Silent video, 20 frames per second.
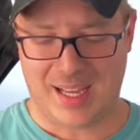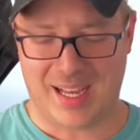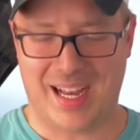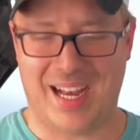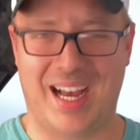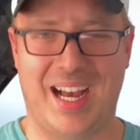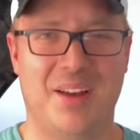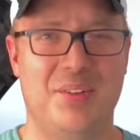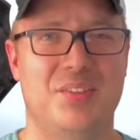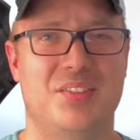
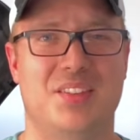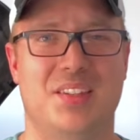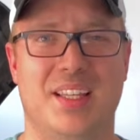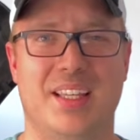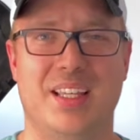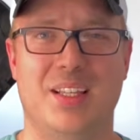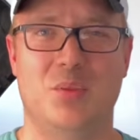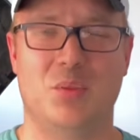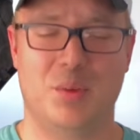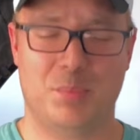I've
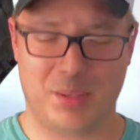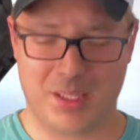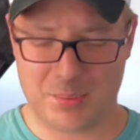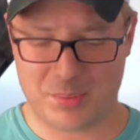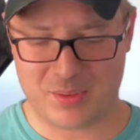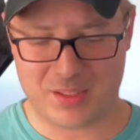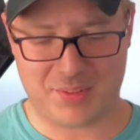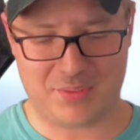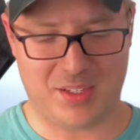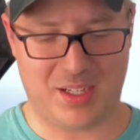seen where
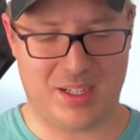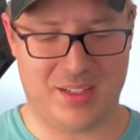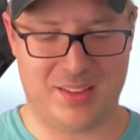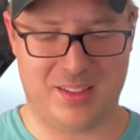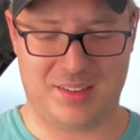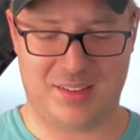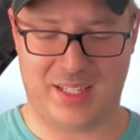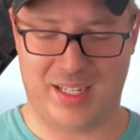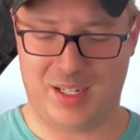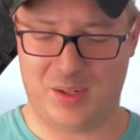people have gotten
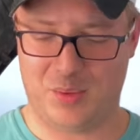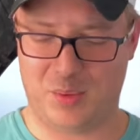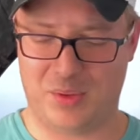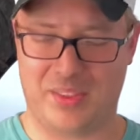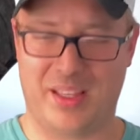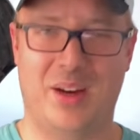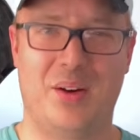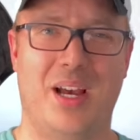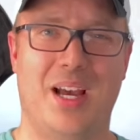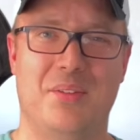this out
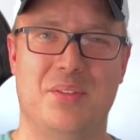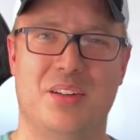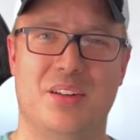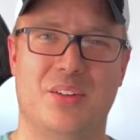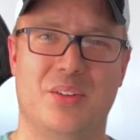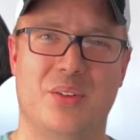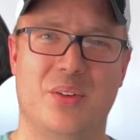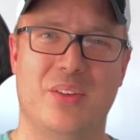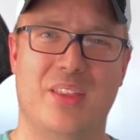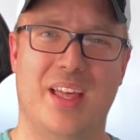without having to
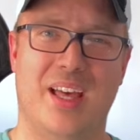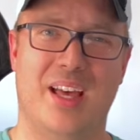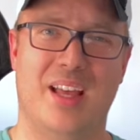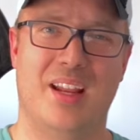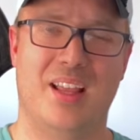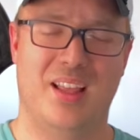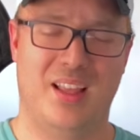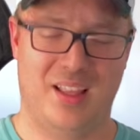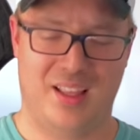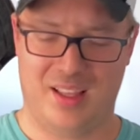do that
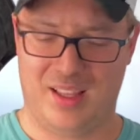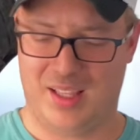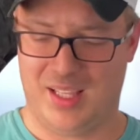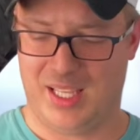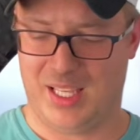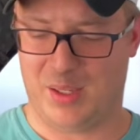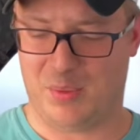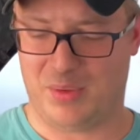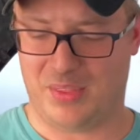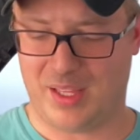
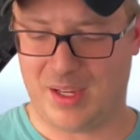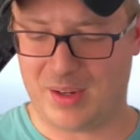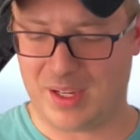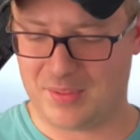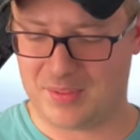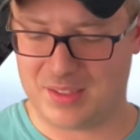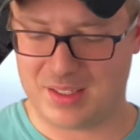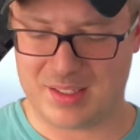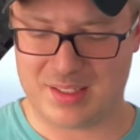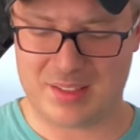and without
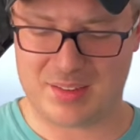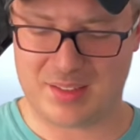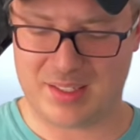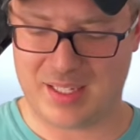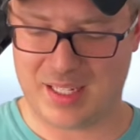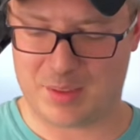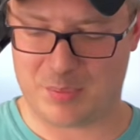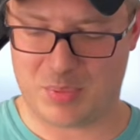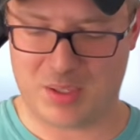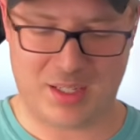having to
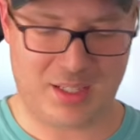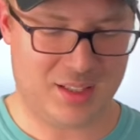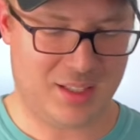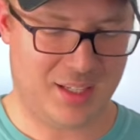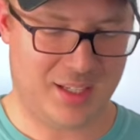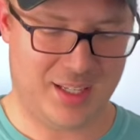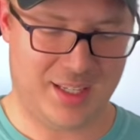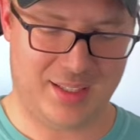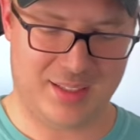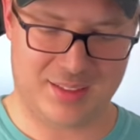disconnect brake
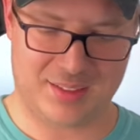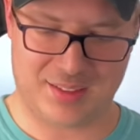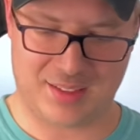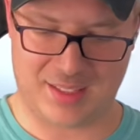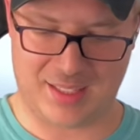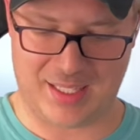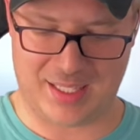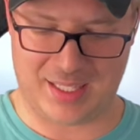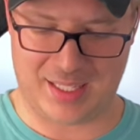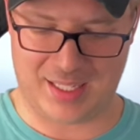lines,
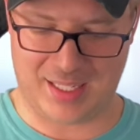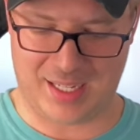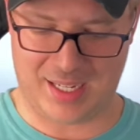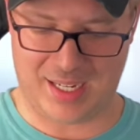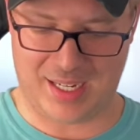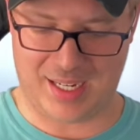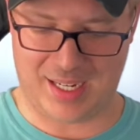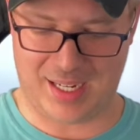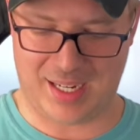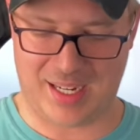and
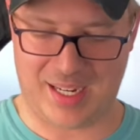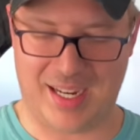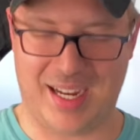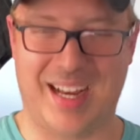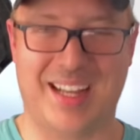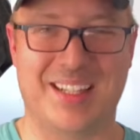I